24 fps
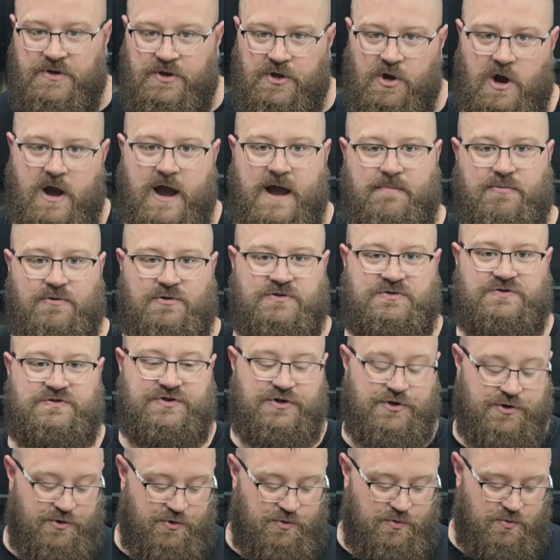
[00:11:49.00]
You're able
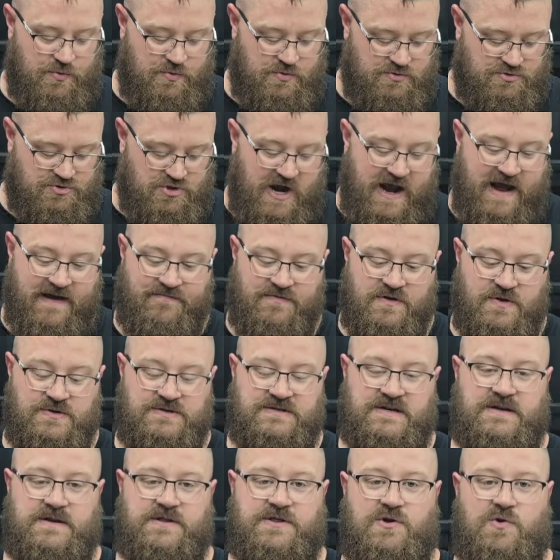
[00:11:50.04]
to drive
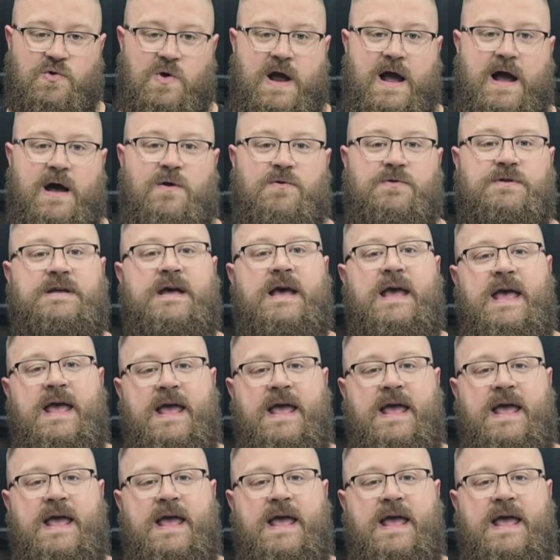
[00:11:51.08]
those into the ground